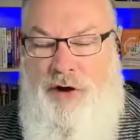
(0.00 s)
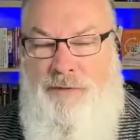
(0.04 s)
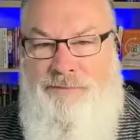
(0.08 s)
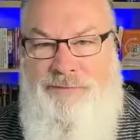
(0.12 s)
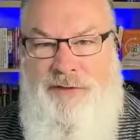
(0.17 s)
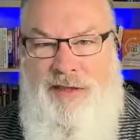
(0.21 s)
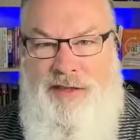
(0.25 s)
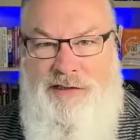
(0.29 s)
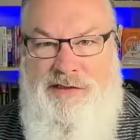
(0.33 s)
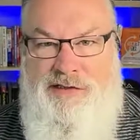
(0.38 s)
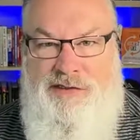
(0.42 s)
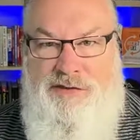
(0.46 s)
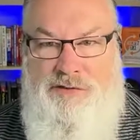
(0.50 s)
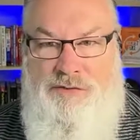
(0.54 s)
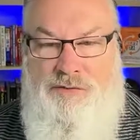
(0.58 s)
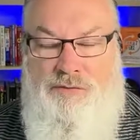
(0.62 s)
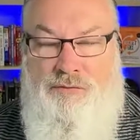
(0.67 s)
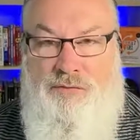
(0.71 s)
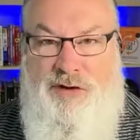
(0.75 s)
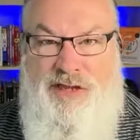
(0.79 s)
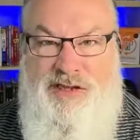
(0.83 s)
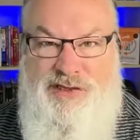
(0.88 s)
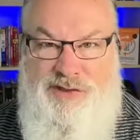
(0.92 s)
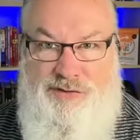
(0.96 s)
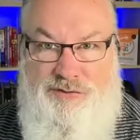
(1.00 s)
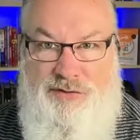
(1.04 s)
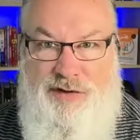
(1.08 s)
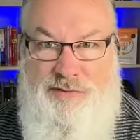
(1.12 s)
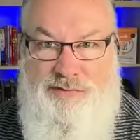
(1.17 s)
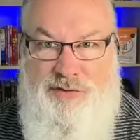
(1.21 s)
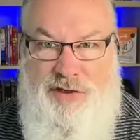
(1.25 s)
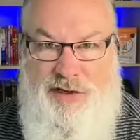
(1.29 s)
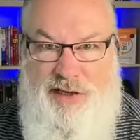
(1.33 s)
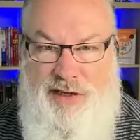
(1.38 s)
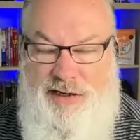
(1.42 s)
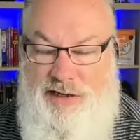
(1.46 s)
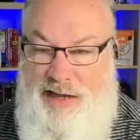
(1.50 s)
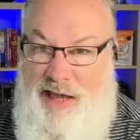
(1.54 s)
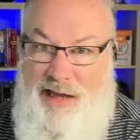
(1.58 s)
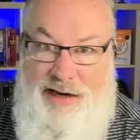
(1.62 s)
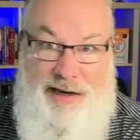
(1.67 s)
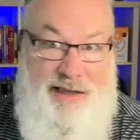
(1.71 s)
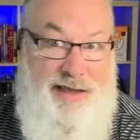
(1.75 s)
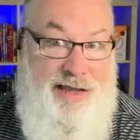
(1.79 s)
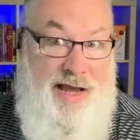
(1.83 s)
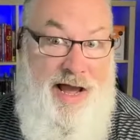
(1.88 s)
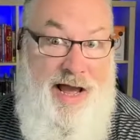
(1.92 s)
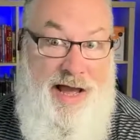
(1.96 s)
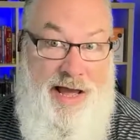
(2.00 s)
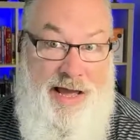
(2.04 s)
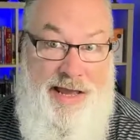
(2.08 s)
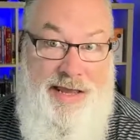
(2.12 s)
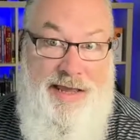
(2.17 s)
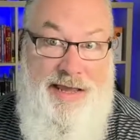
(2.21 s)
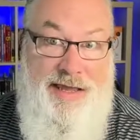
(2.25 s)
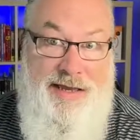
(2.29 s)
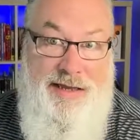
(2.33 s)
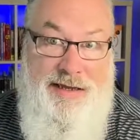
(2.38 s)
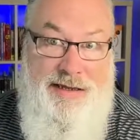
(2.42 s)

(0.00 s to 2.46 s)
updates to Restream today, not AI,